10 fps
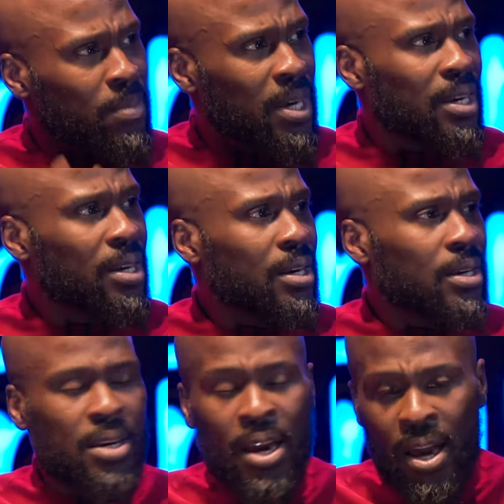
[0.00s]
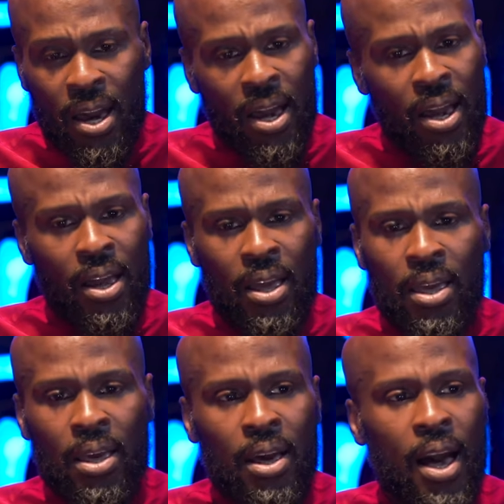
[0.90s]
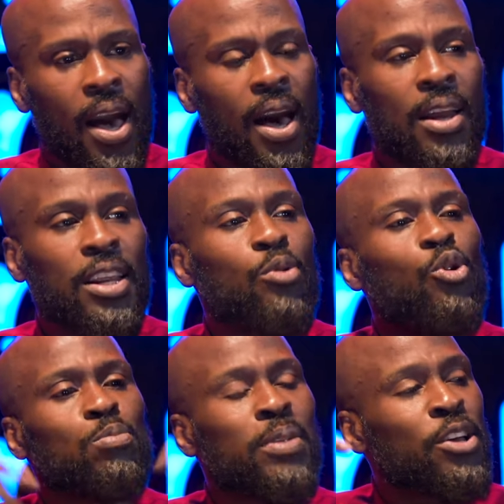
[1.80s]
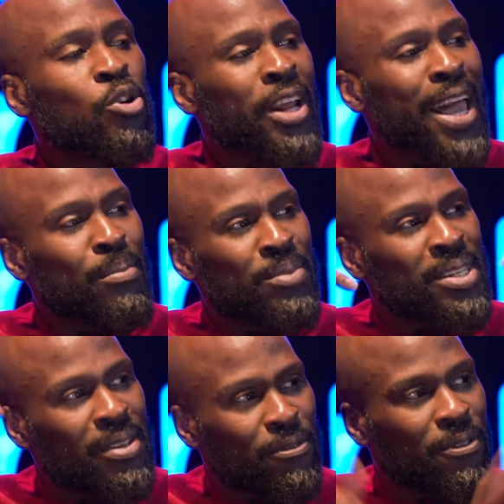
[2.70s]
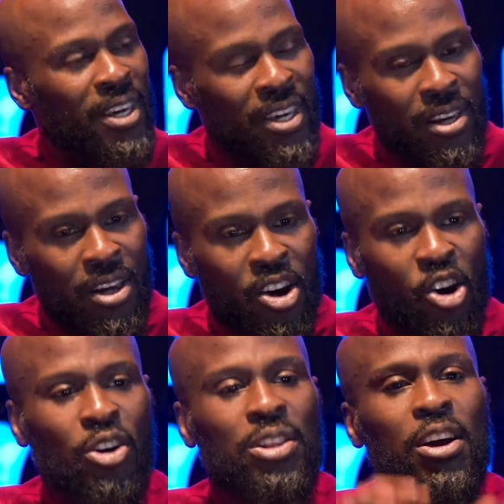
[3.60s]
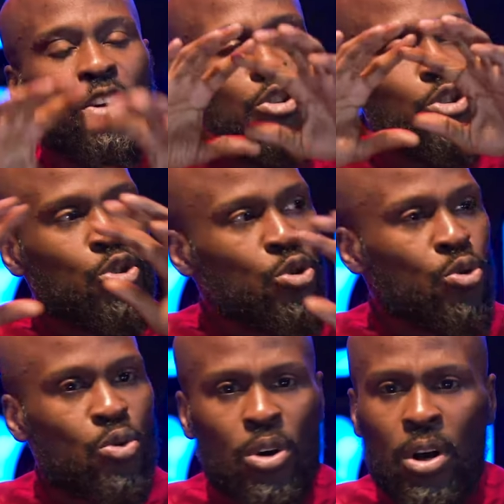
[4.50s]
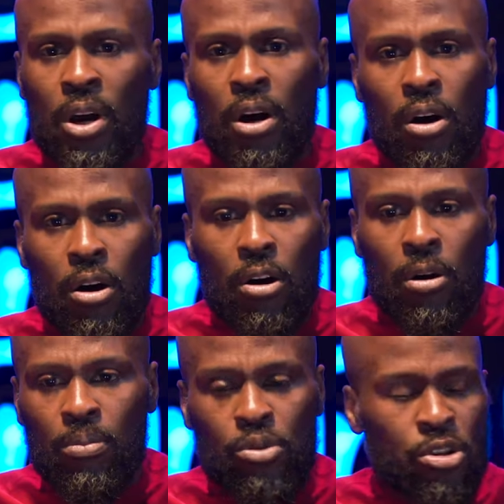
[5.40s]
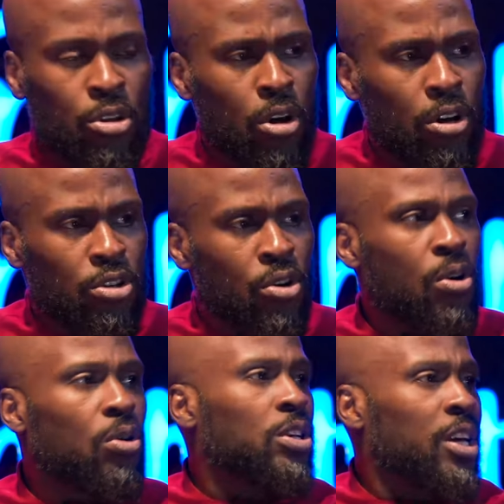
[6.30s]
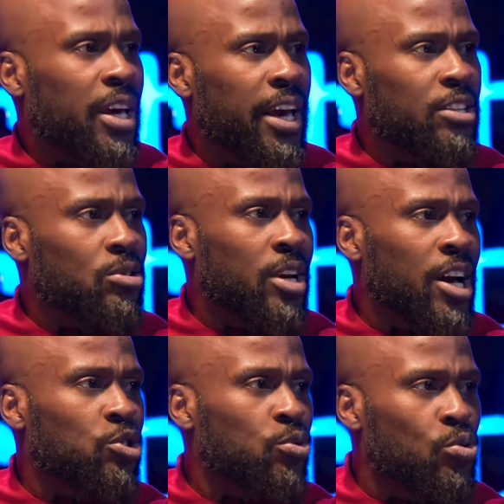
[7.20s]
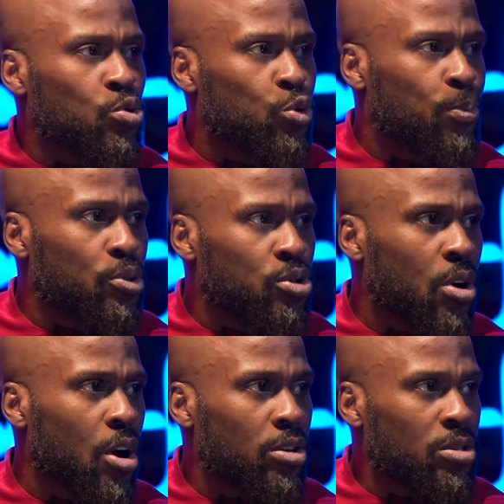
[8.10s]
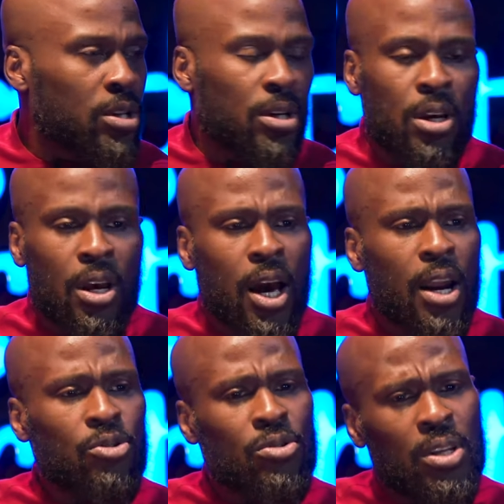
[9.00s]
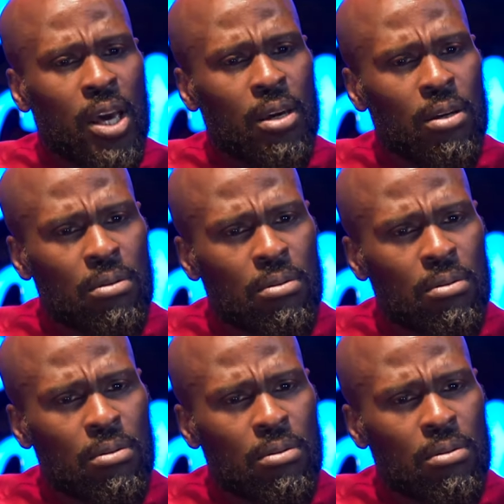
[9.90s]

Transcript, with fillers: you. Yeah. So there's representation. He was playing on MTV on their new slot called International Superstars. And I was just like,